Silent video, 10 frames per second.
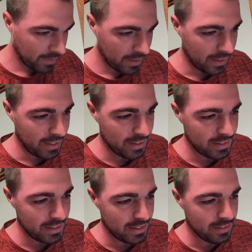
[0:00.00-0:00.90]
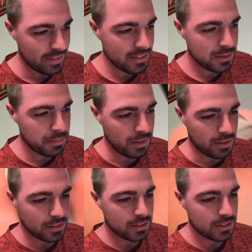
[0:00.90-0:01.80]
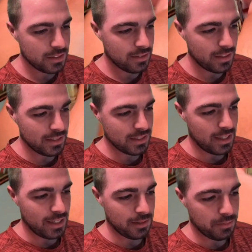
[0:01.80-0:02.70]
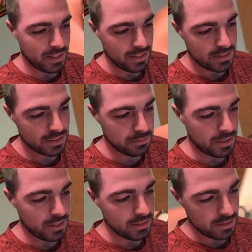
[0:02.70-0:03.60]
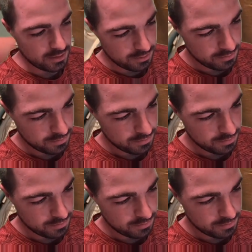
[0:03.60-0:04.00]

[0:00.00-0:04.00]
And in this box is an item that is mine though.